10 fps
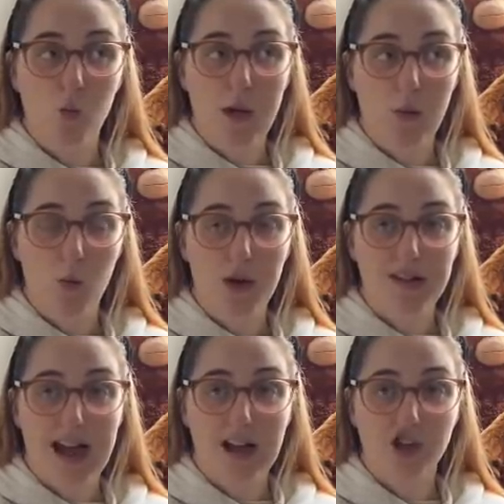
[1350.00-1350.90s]
it was
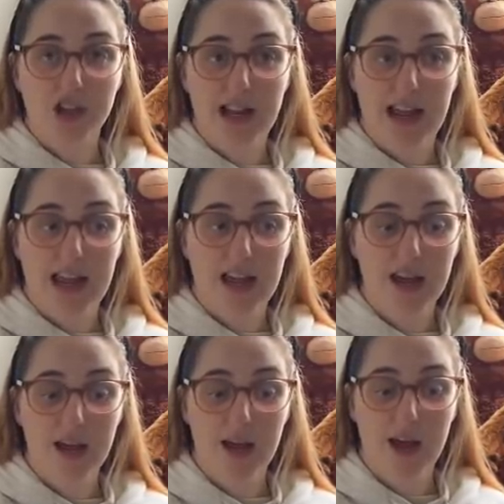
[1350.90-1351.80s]
actually
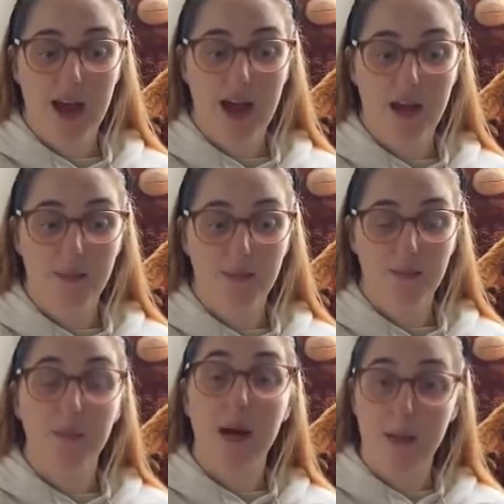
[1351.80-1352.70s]
my
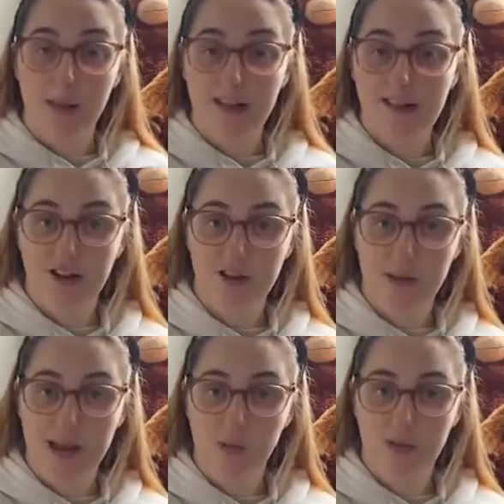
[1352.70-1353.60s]

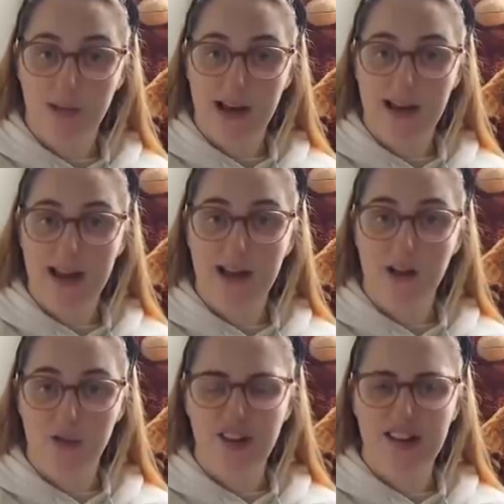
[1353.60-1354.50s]
episiotomy was bleeding,
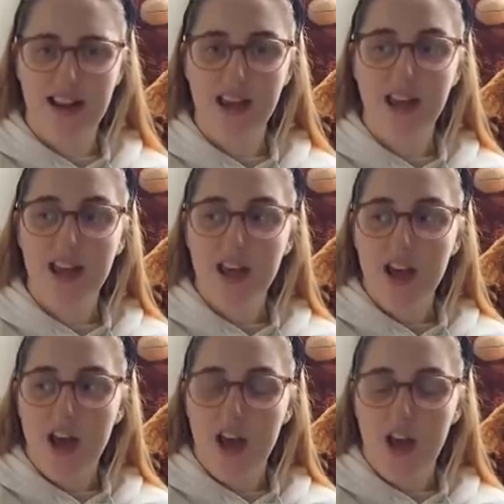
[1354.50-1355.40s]
obviously,
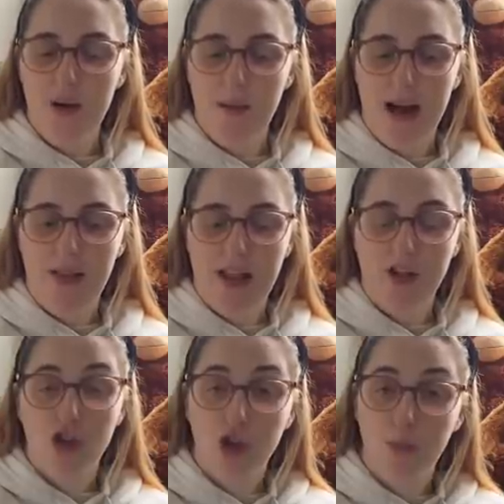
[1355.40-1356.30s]
and then
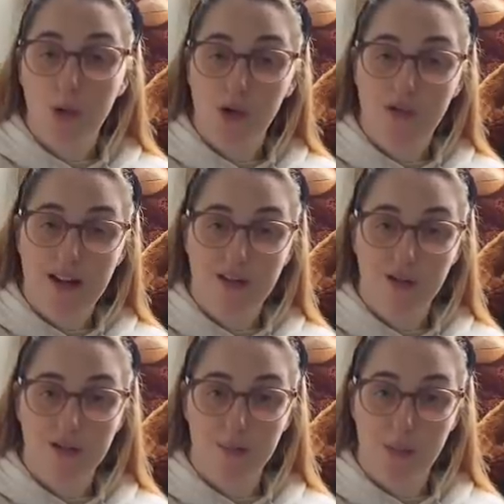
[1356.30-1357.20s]
two blood
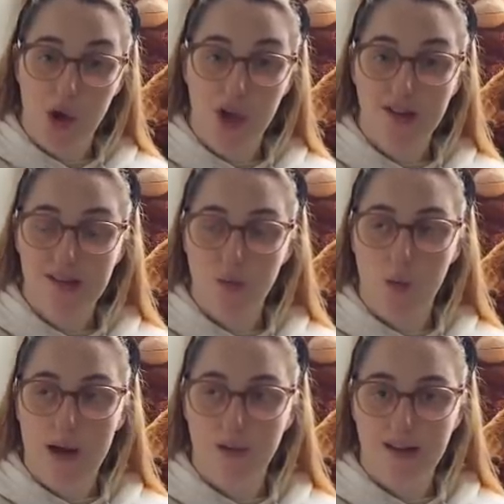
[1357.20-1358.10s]
vessels burst
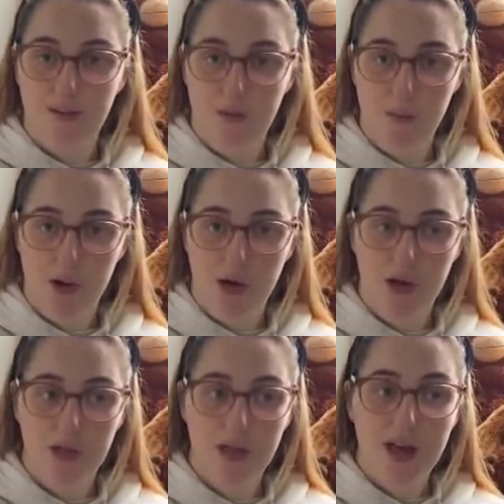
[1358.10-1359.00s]
whilst giving
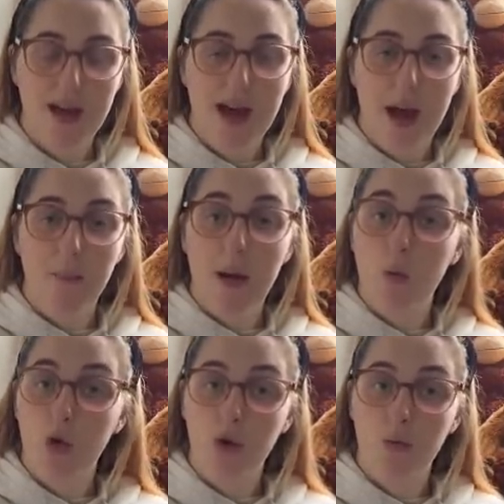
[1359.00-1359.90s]
birth, and my
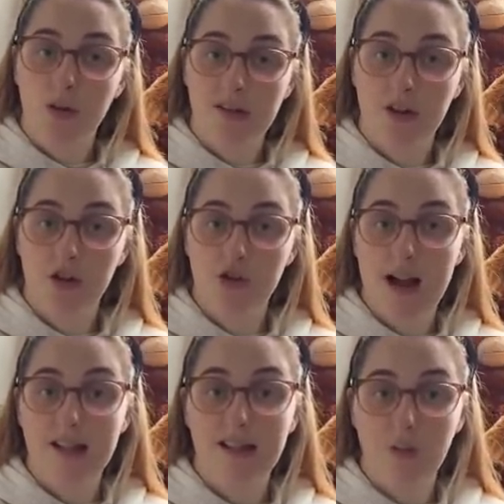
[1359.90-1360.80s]
womb wasn't
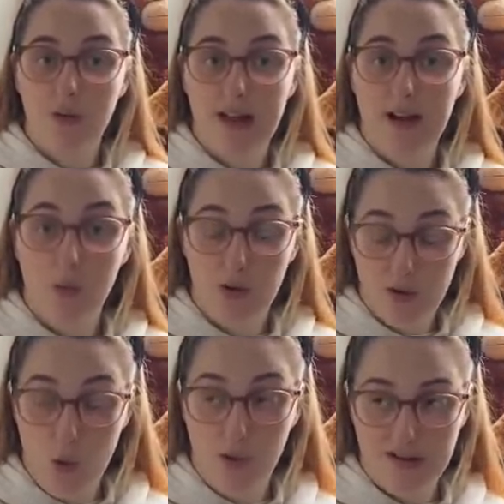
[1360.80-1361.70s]
contracting and I was
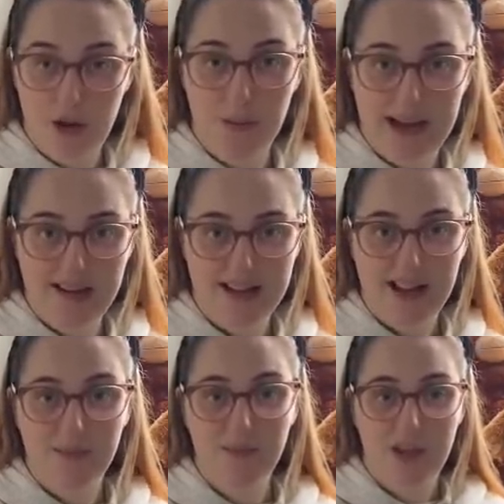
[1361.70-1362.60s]
also bleeding.